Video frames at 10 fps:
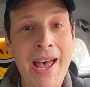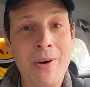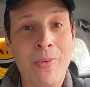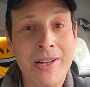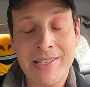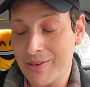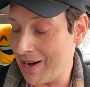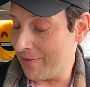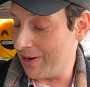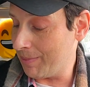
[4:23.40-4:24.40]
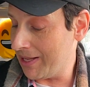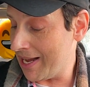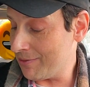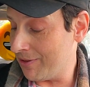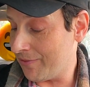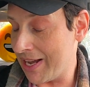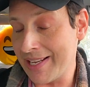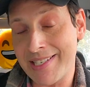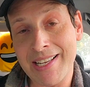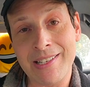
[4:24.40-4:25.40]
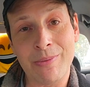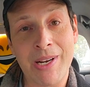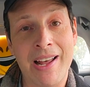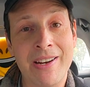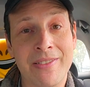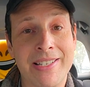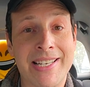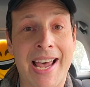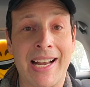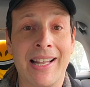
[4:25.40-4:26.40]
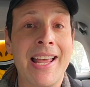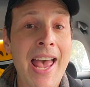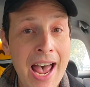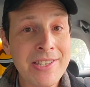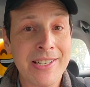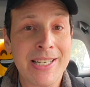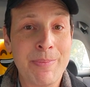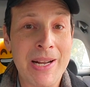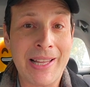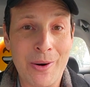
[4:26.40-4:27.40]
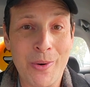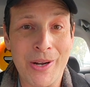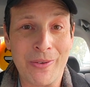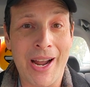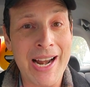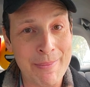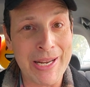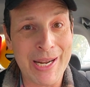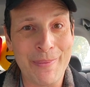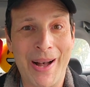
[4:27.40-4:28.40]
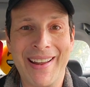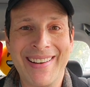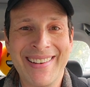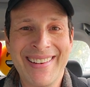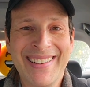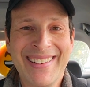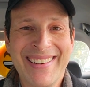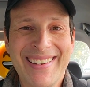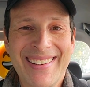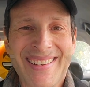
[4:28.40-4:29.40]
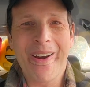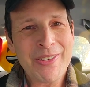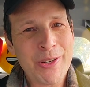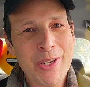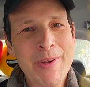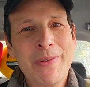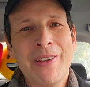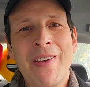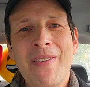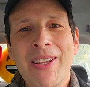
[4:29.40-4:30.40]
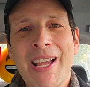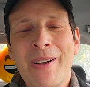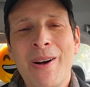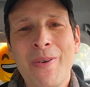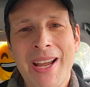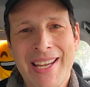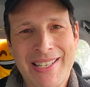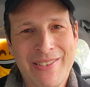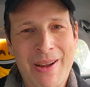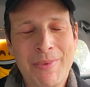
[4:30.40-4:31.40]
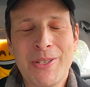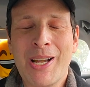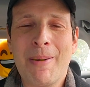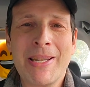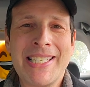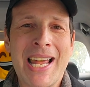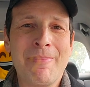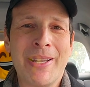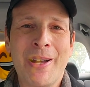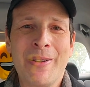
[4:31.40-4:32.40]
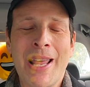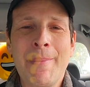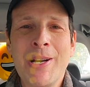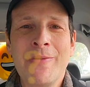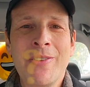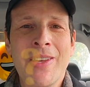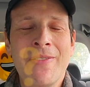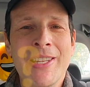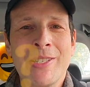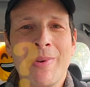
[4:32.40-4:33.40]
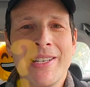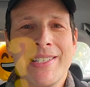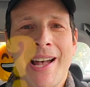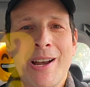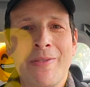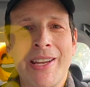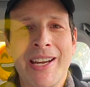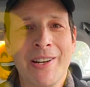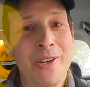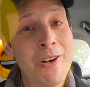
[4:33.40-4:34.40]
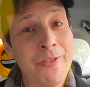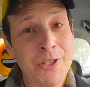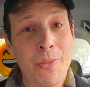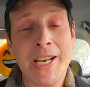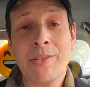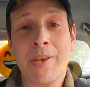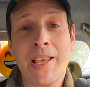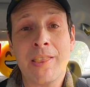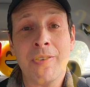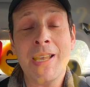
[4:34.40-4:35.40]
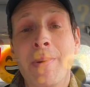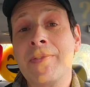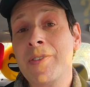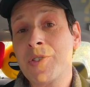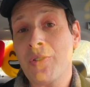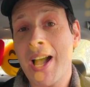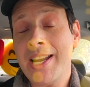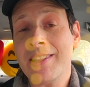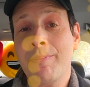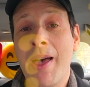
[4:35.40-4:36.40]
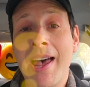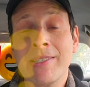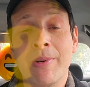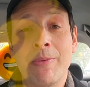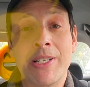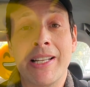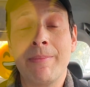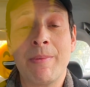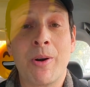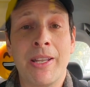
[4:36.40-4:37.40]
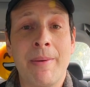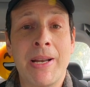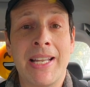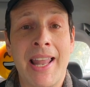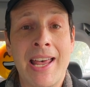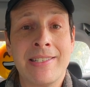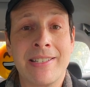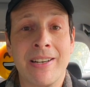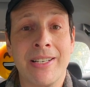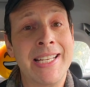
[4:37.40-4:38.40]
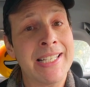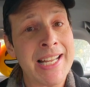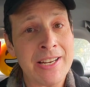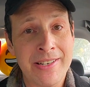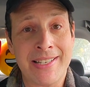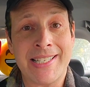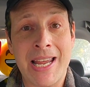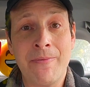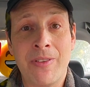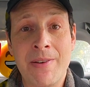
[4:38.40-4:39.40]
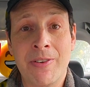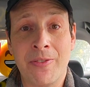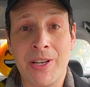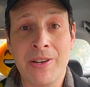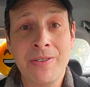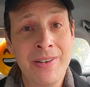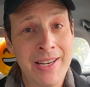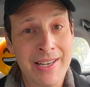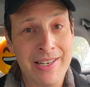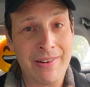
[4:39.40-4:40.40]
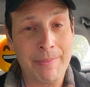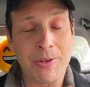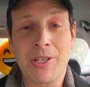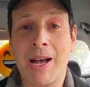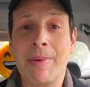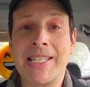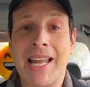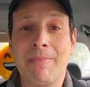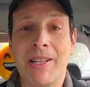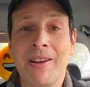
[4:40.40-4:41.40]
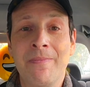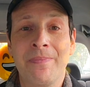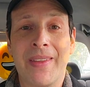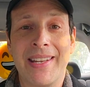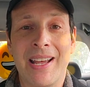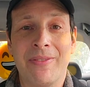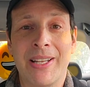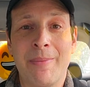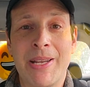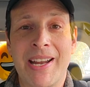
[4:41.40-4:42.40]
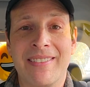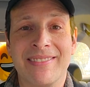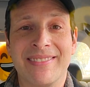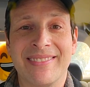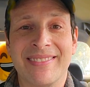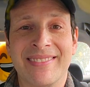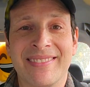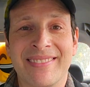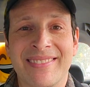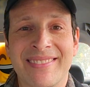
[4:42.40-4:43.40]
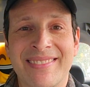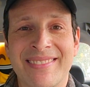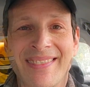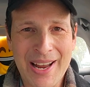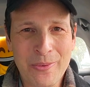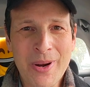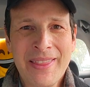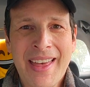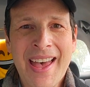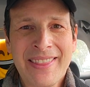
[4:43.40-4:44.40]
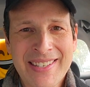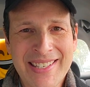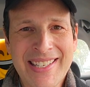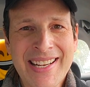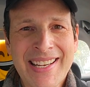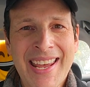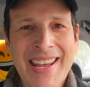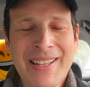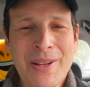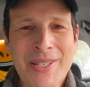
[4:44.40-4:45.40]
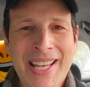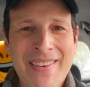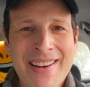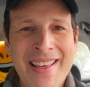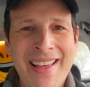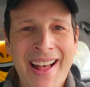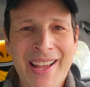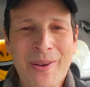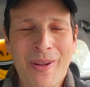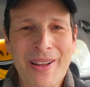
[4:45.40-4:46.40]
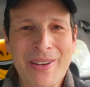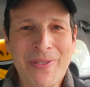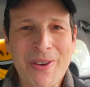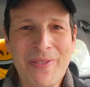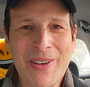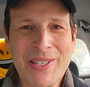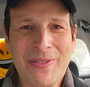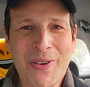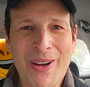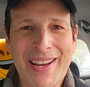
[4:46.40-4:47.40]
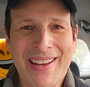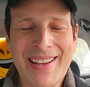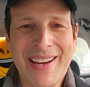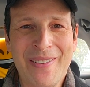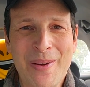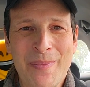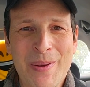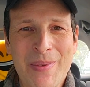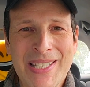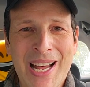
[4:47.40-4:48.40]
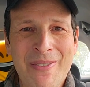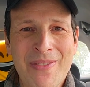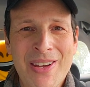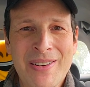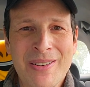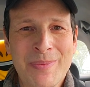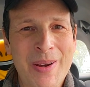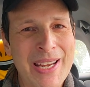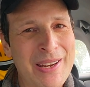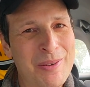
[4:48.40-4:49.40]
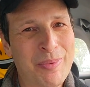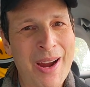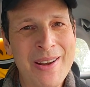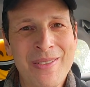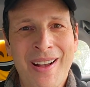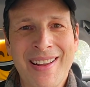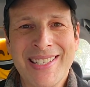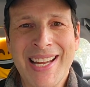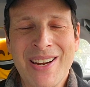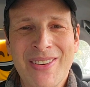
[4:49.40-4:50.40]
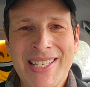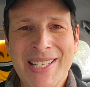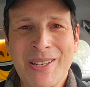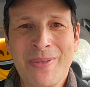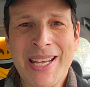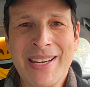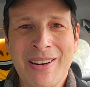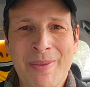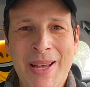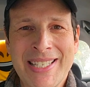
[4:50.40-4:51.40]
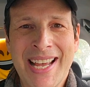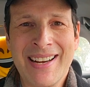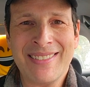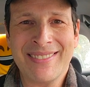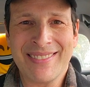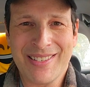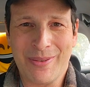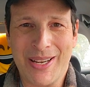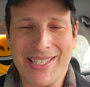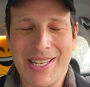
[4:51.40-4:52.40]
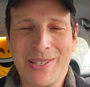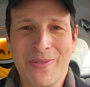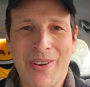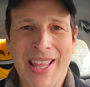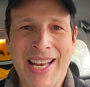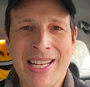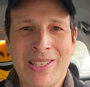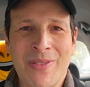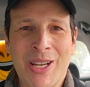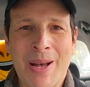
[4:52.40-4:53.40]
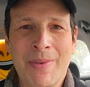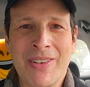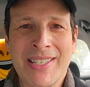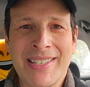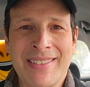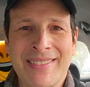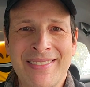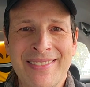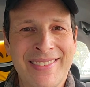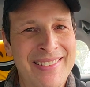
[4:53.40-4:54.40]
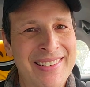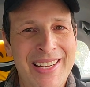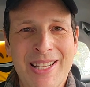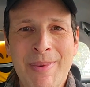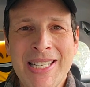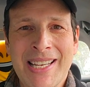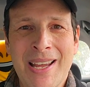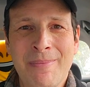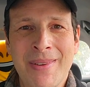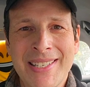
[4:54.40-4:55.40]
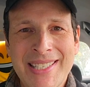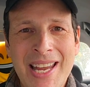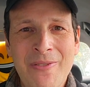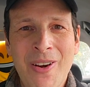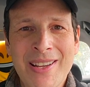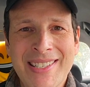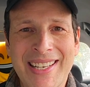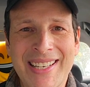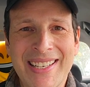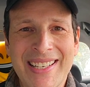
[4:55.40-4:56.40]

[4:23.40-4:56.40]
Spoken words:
bad whatsoever. I'm glad to have finally checked this one out here on the channel. As you'd expect I would, right? I mean, come on. All right, so do me a quick favor, like always, drop those comments down below. Let me know if you've given this one a shot over here, new for 2023, but if you've tried it in the past when it was a little bit more limited last year, is this actually the same flavor for you? Drop those comments down below and definitely let me know. And with that, this is Ian Kay closing out another high quality foodie feature for you here on Peep This Out Reviews, bringing you brand new content every single week here on my channel. So while you stay tuned for the next review coming real soon. In the meantime, stay frosty.